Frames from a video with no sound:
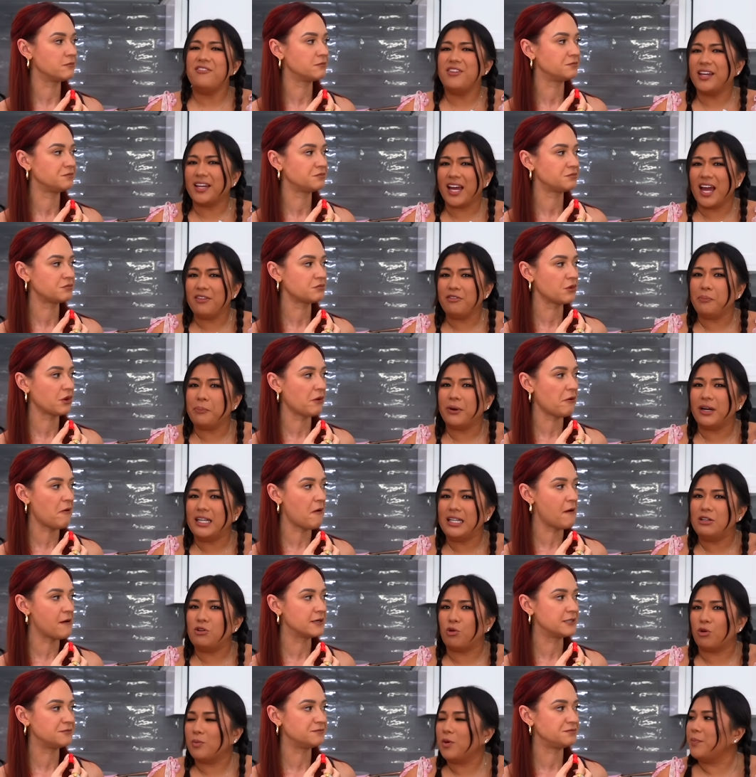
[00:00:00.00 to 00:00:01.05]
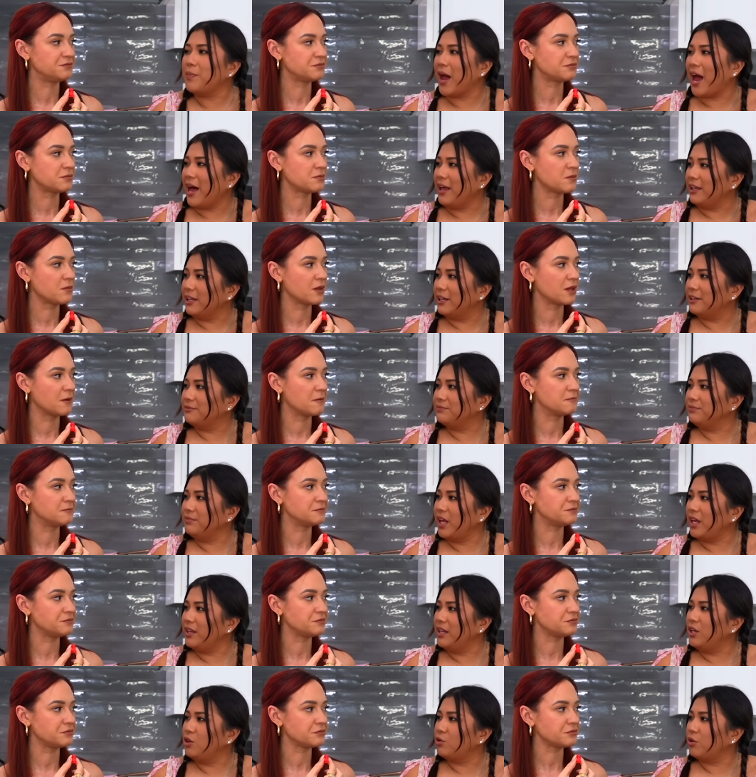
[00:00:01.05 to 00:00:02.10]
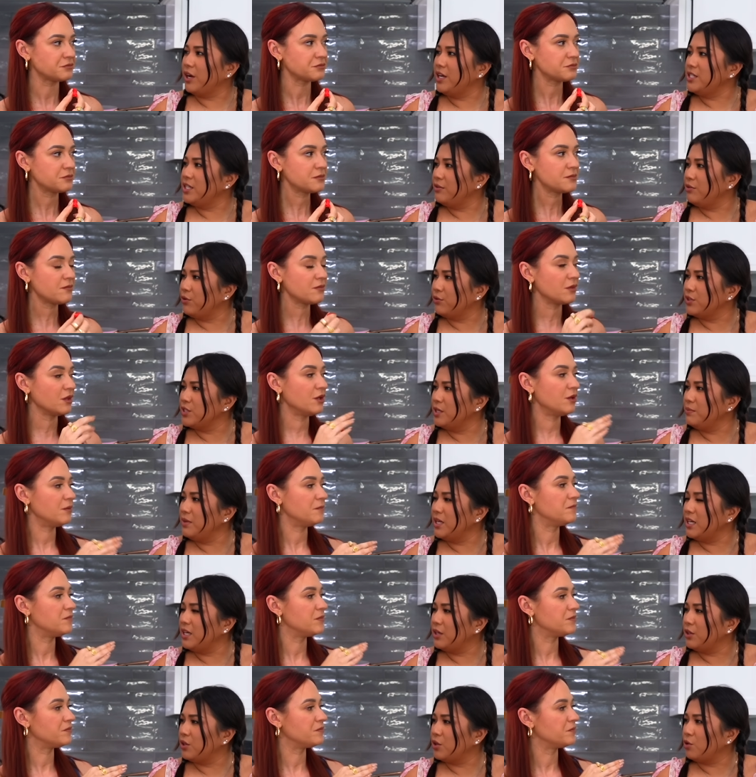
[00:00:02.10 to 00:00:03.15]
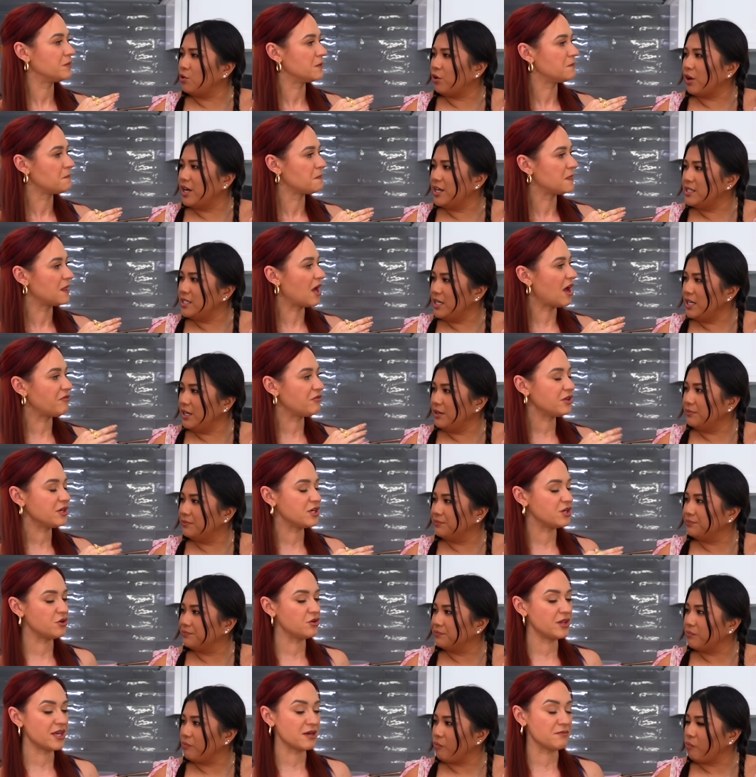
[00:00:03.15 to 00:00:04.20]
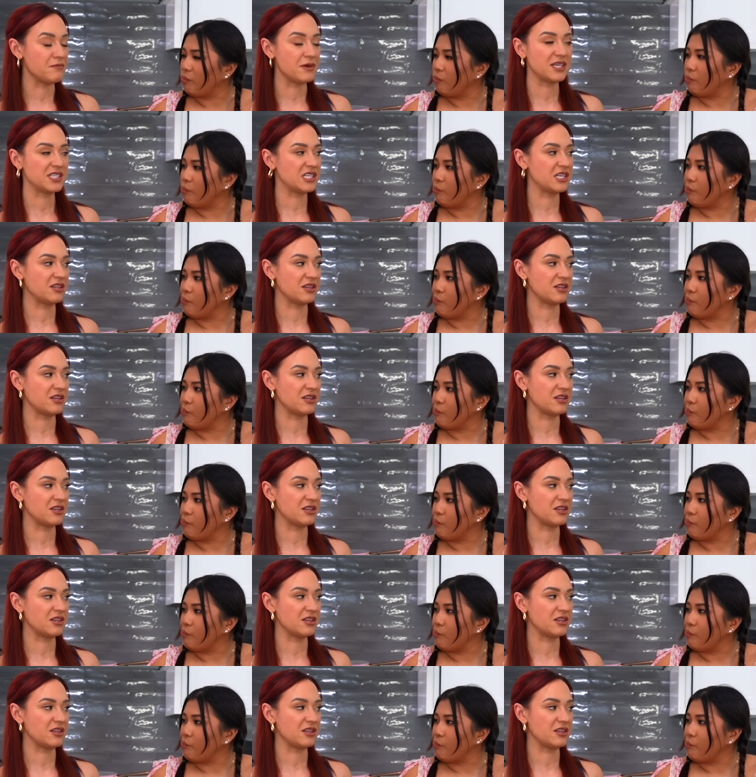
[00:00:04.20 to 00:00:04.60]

Speaker 1: feel like I have a pretty normal palate. Nothing crazy. Have you ever seen me eat anything crazy?
Speaker 2: I feel like you don't like mixing